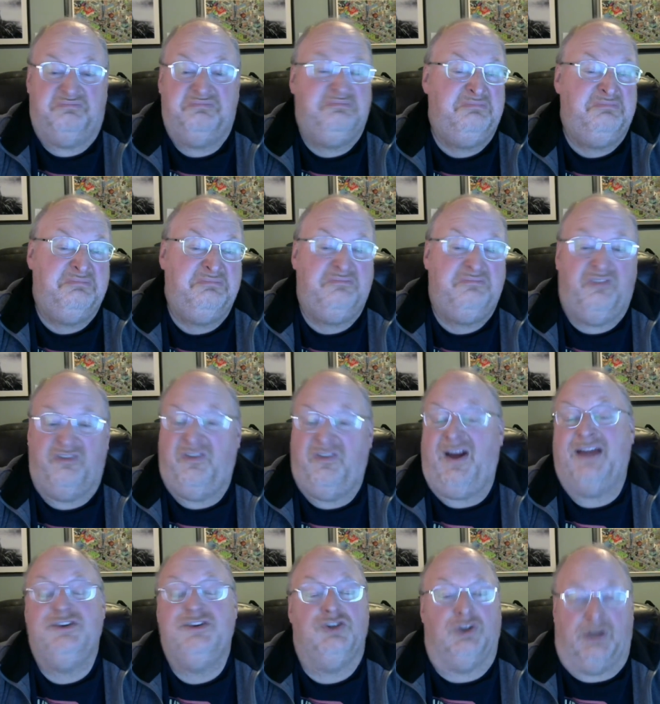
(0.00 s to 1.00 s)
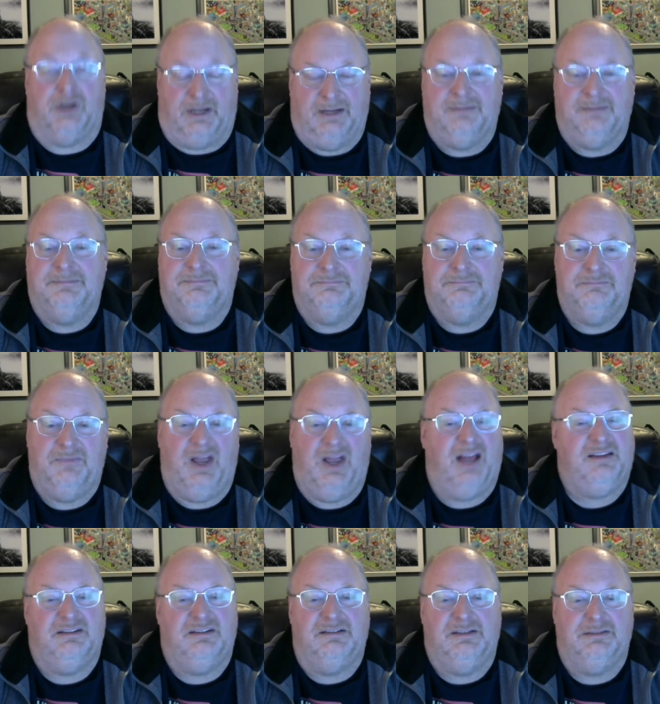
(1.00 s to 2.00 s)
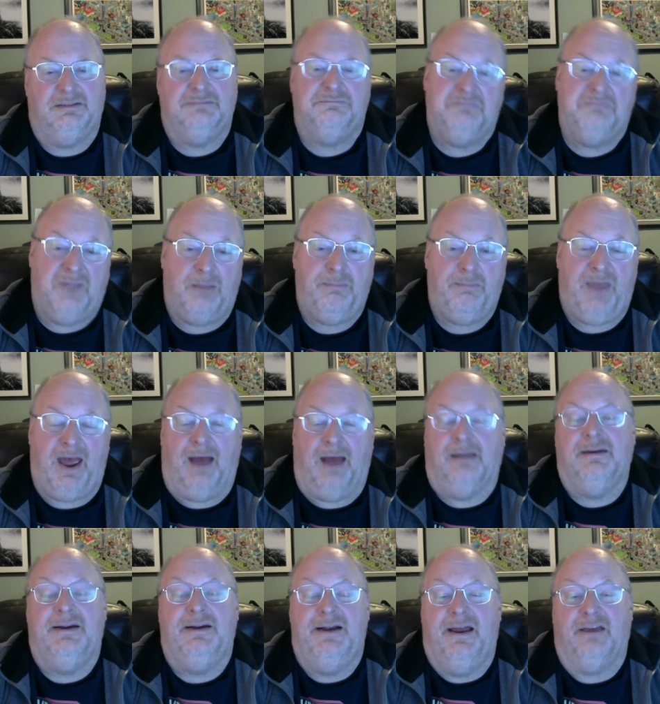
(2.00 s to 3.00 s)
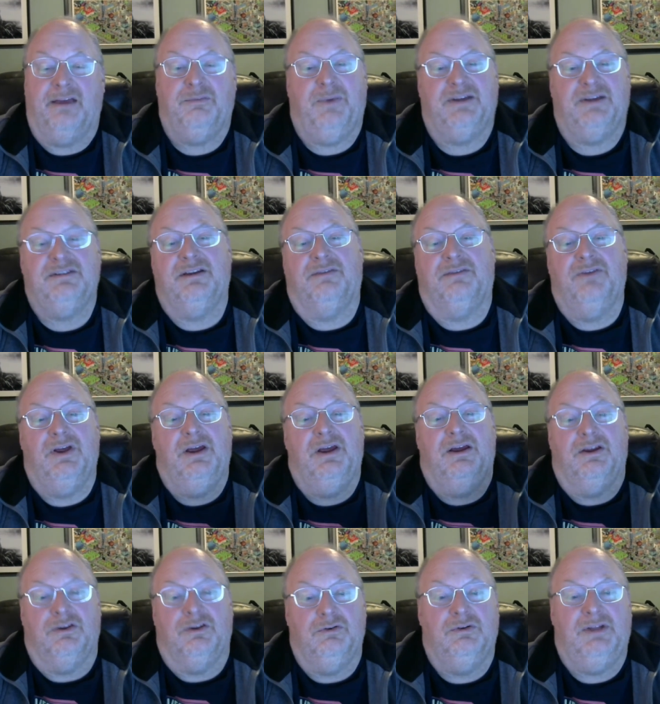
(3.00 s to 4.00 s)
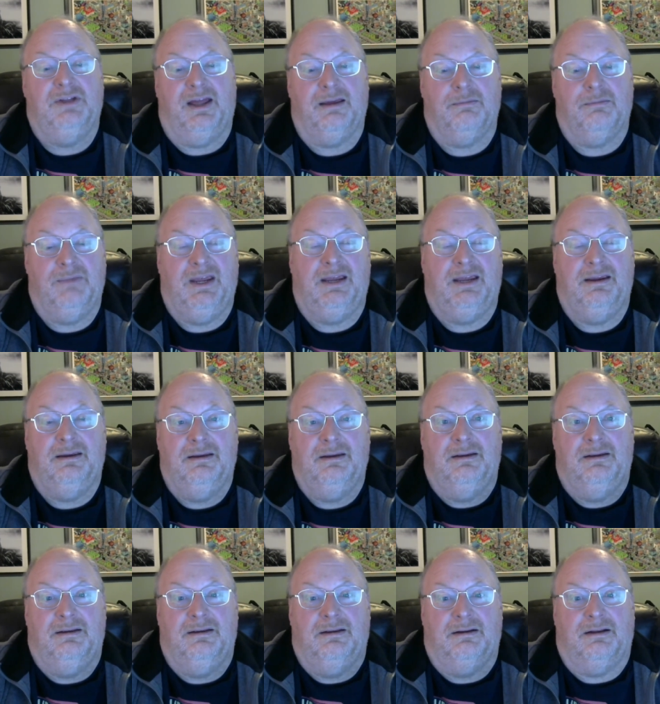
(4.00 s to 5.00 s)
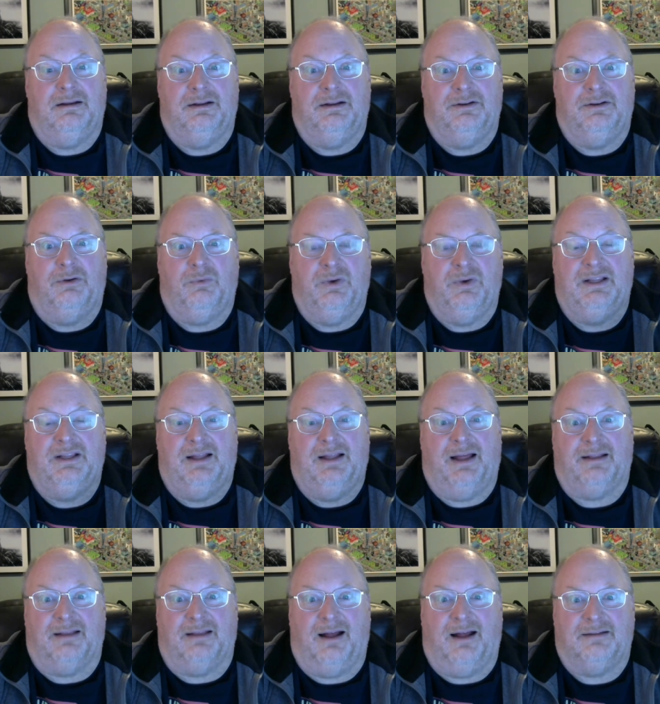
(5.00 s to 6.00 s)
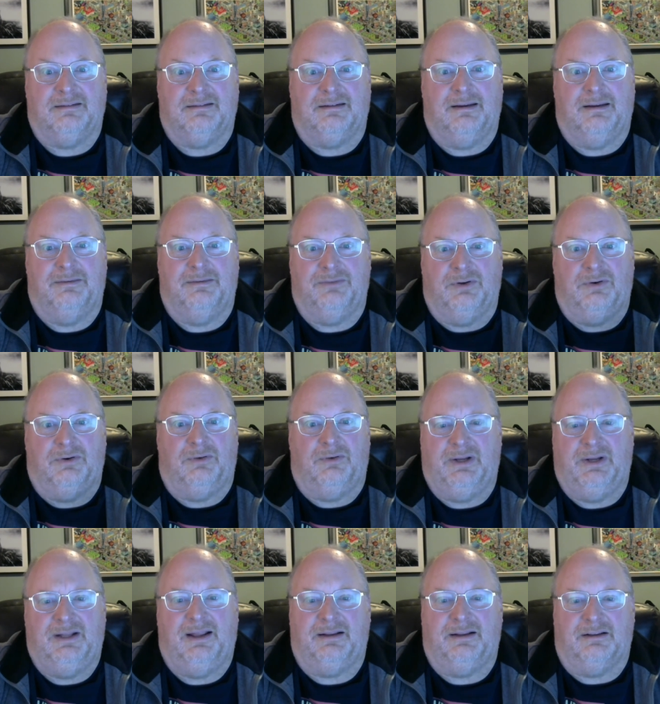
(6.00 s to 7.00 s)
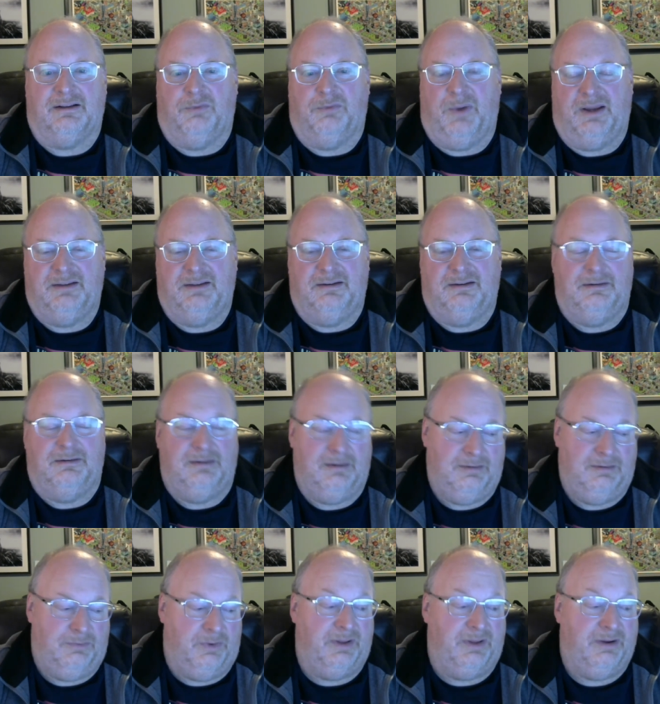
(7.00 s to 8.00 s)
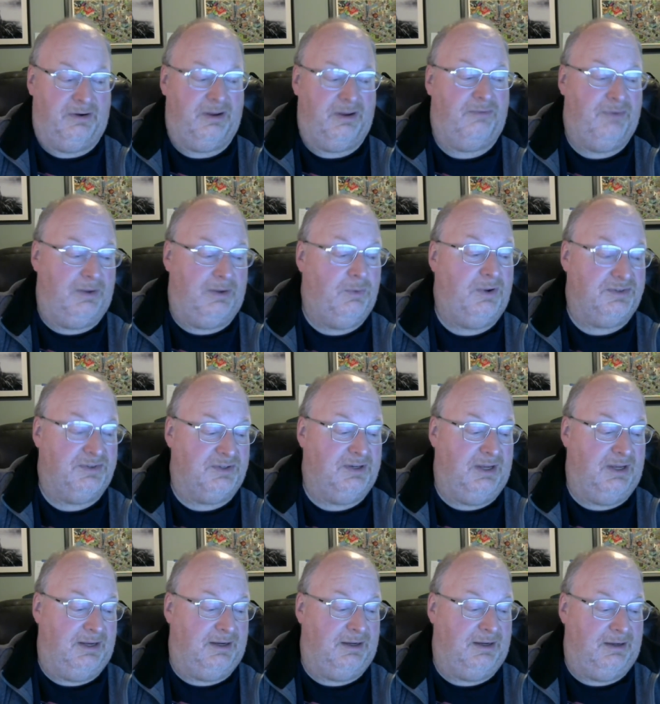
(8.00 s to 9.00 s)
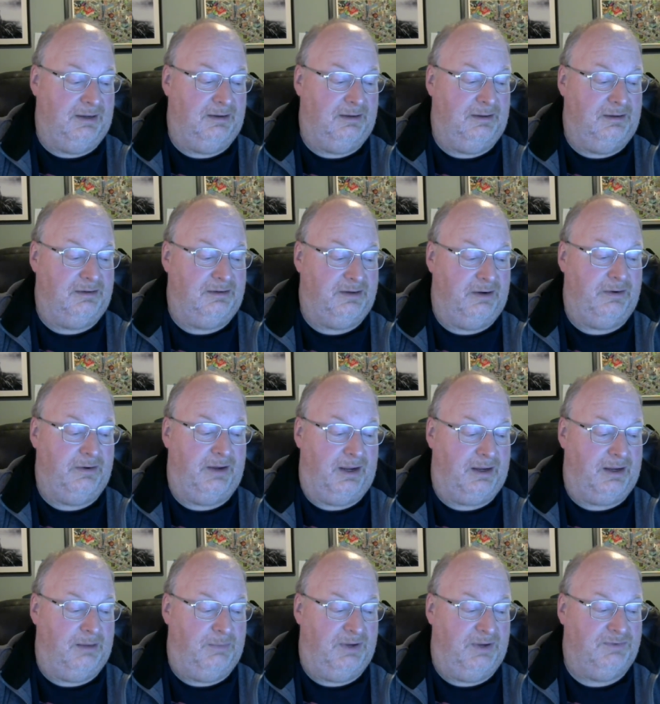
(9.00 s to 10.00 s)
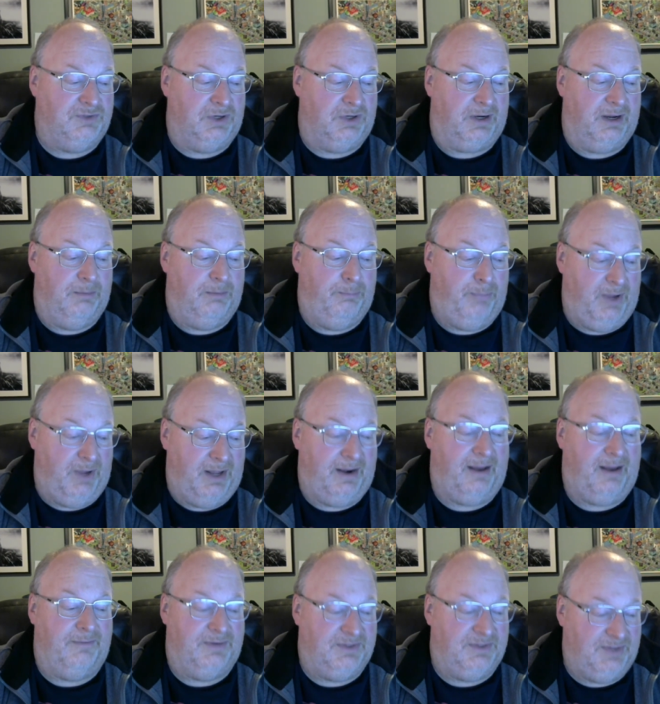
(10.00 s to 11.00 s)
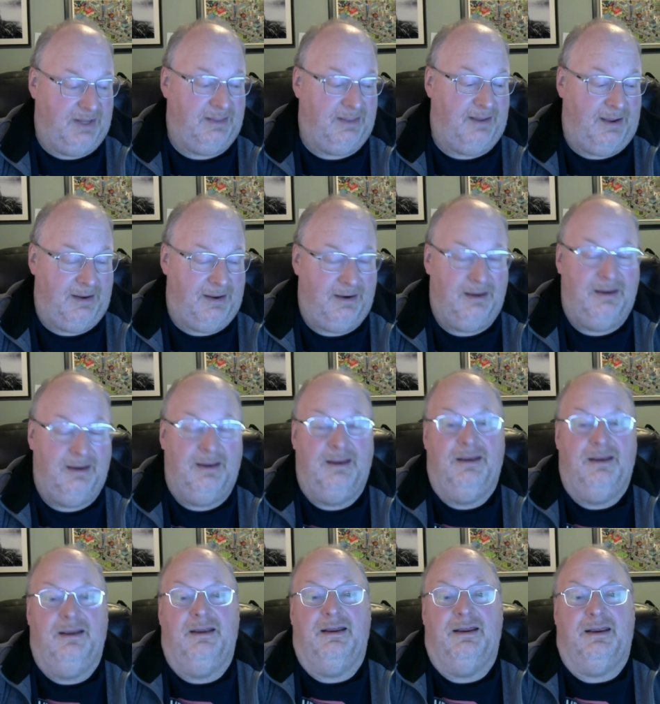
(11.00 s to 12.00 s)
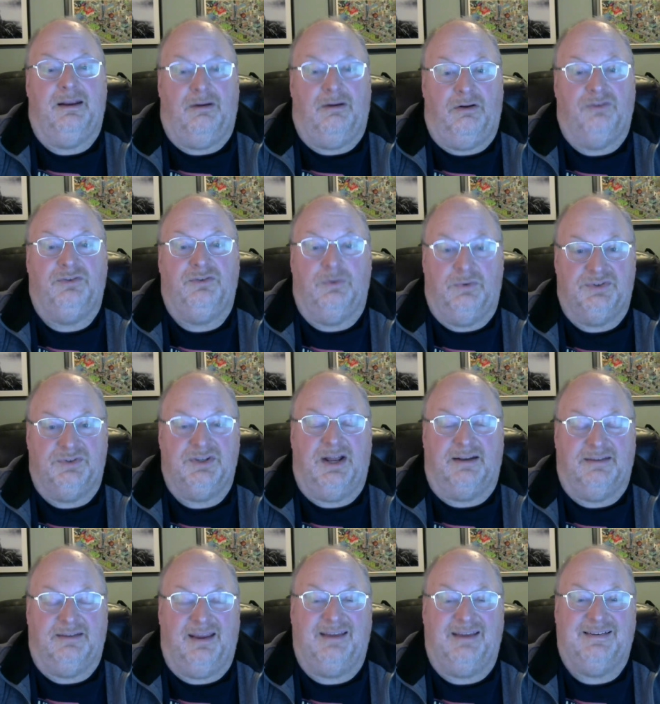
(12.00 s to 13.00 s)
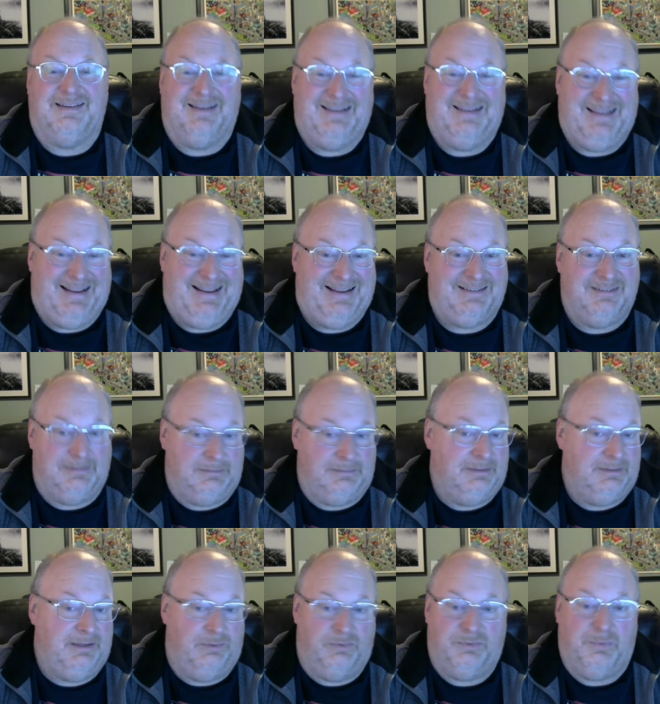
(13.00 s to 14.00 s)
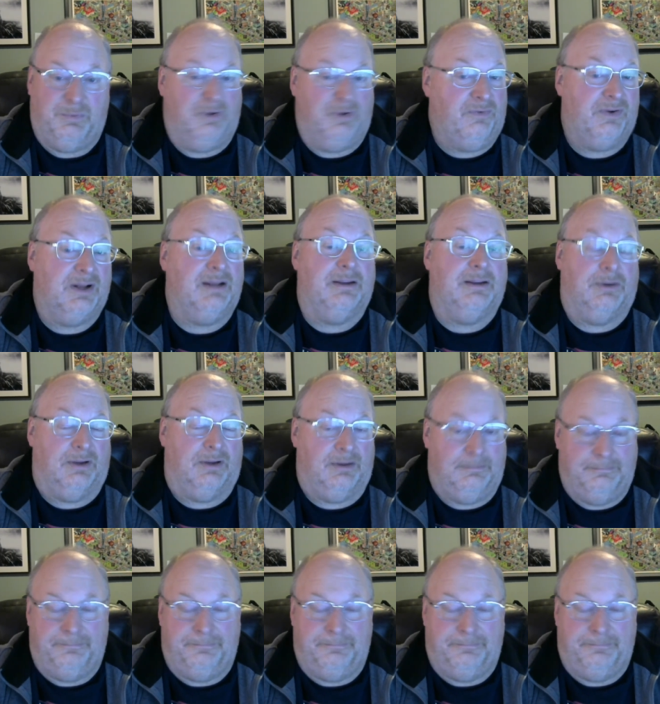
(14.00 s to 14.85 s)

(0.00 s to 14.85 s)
Mm, fine jerky. Excellent, not bad. Especially if you, like me, uh, don't really like the hot stuff, don't really like the spices. Well, there definitely wasn't any in the teriyaki beef jerky. But having said that, it also was not tasteless. It was perfectly good.